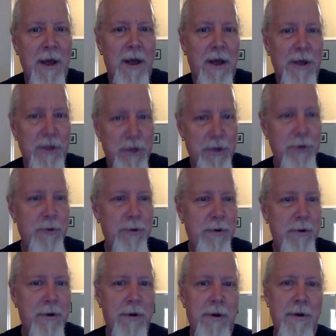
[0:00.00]
"You
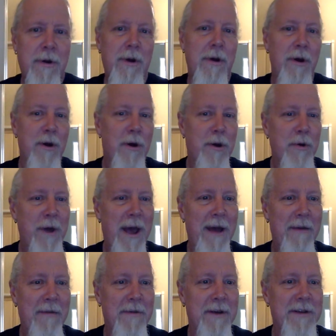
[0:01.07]
who
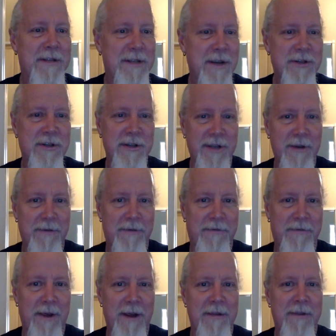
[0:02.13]
have such little
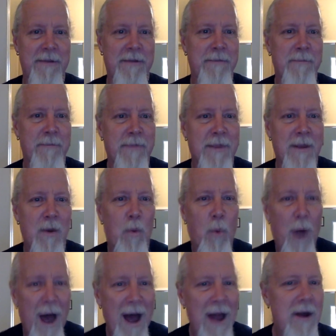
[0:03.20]
faith,
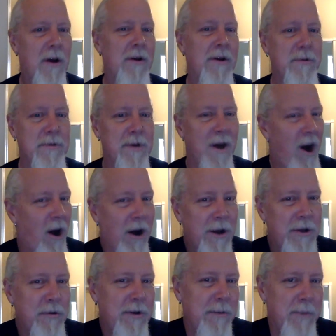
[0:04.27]
why are you
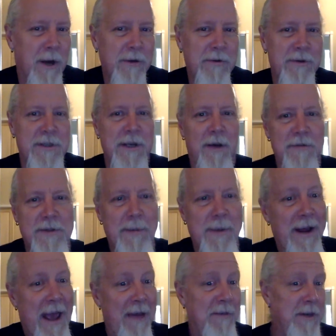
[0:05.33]
arguing among yourselves
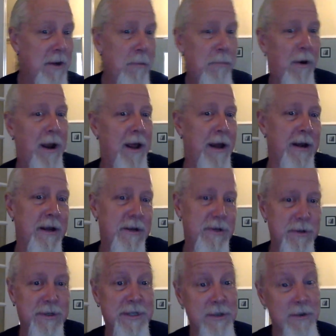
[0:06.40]
about having no bread? Do
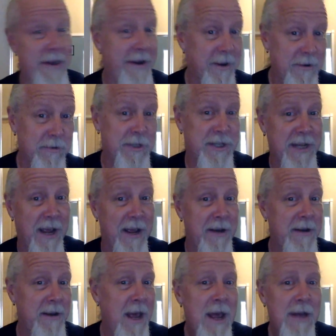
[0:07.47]
you still not
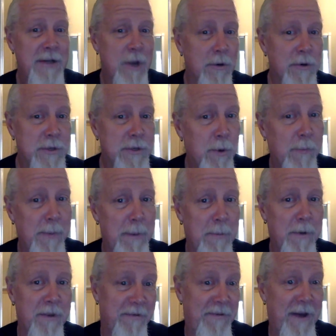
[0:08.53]
understand? Don't you
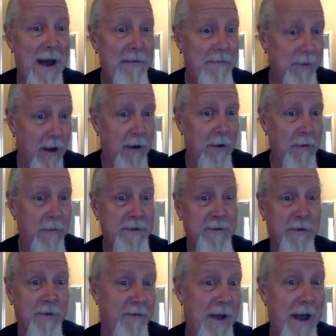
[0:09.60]
remember the 5 loaves
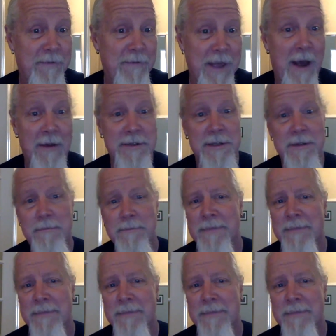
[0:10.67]
for the 5,000?